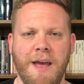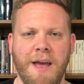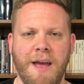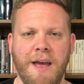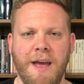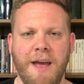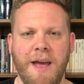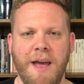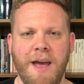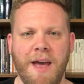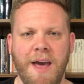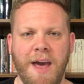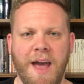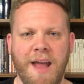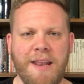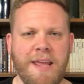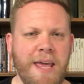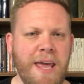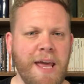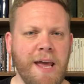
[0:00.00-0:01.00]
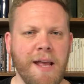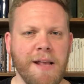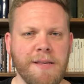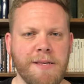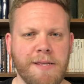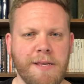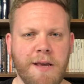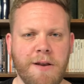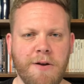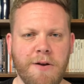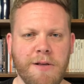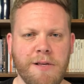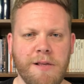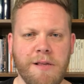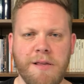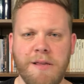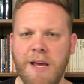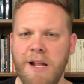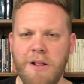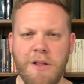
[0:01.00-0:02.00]
and he considers
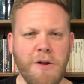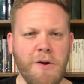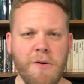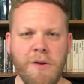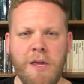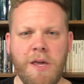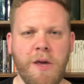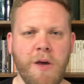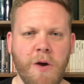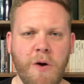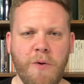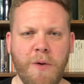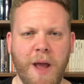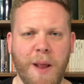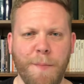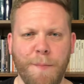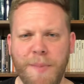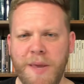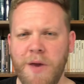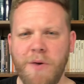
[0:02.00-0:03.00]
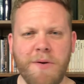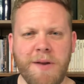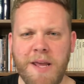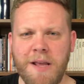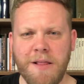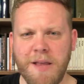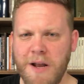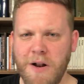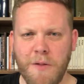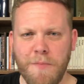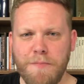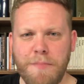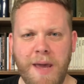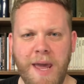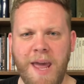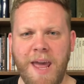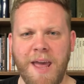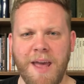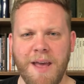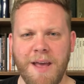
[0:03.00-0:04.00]
little old you and puny little
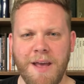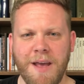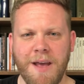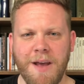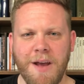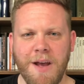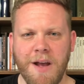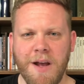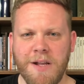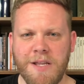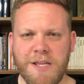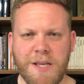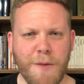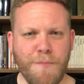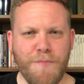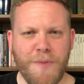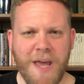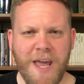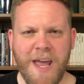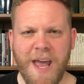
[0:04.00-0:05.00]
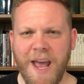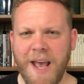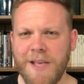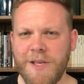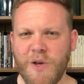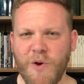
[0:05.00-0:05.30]
me to be his